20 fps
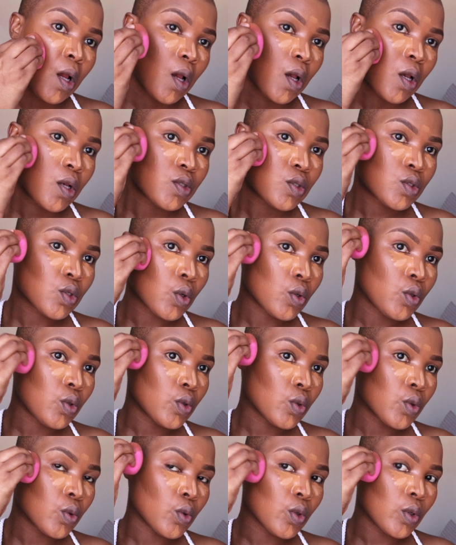So
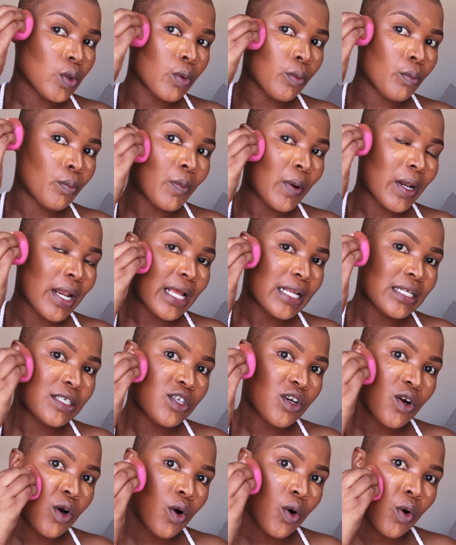you blend
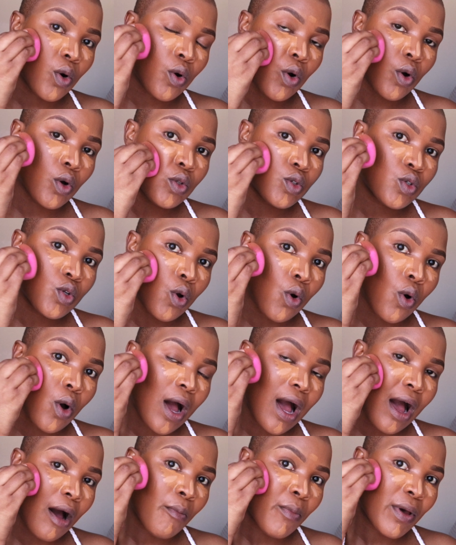your contour
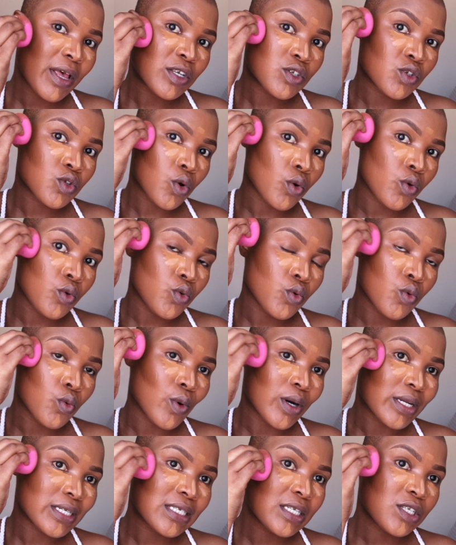up as though you
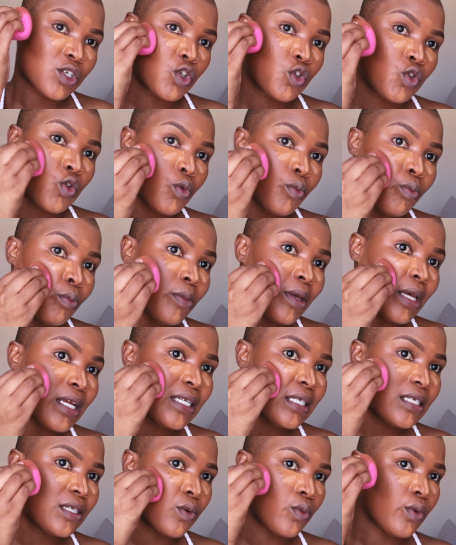want it to
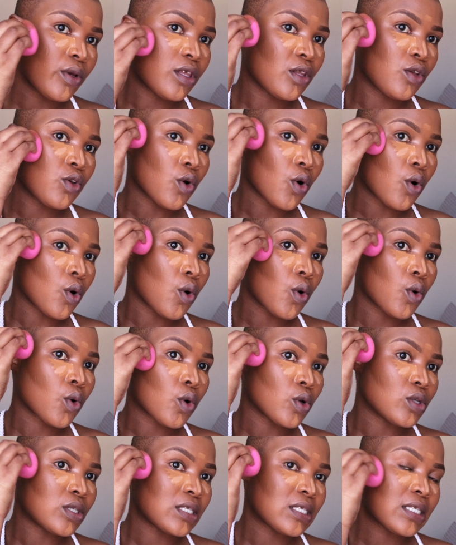meet with your
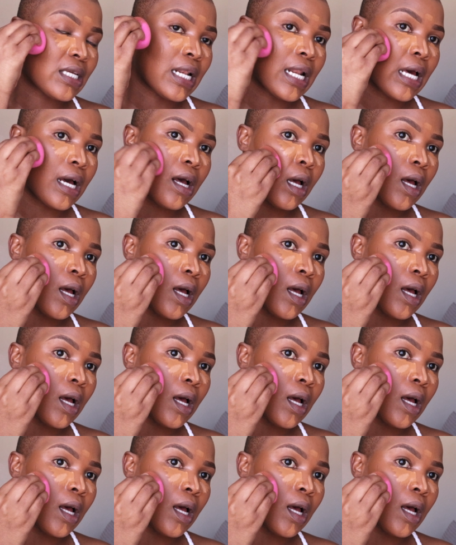concealer